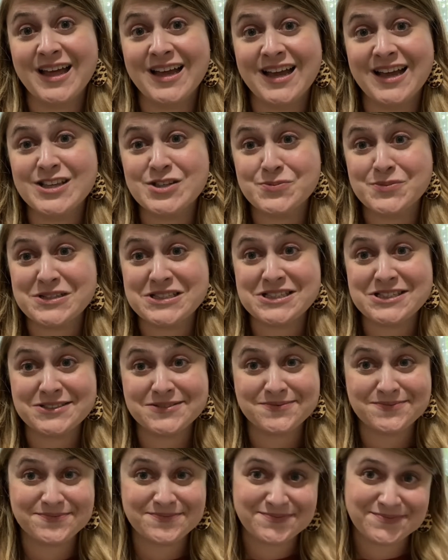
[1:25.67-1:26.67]
Husbands.
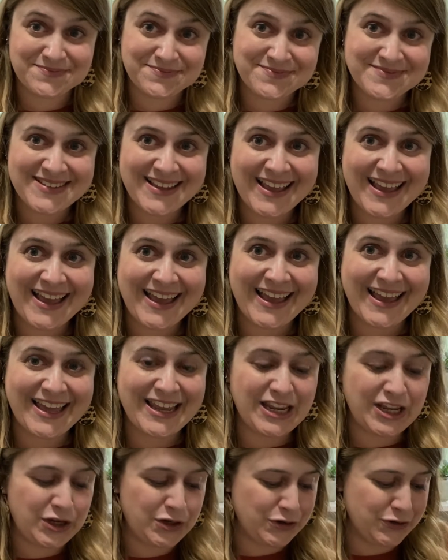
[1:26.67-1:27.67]

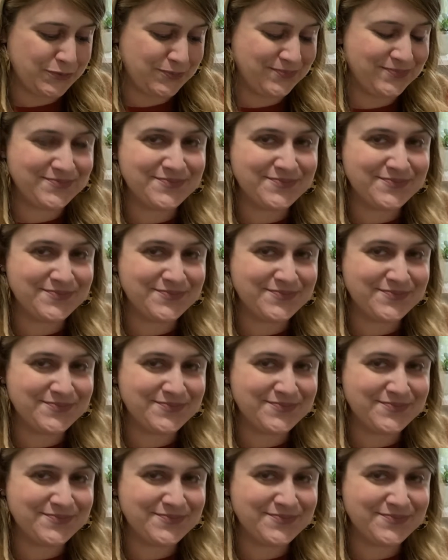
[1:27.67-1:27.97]
Anywho,